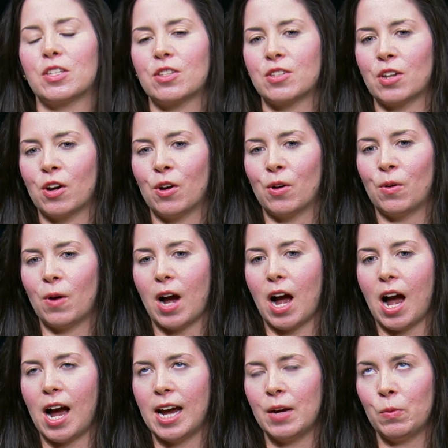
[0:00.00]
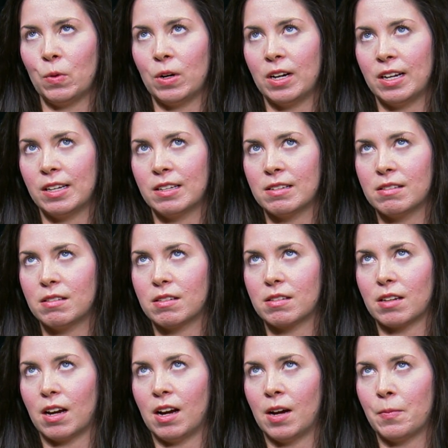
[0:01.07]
So I've always,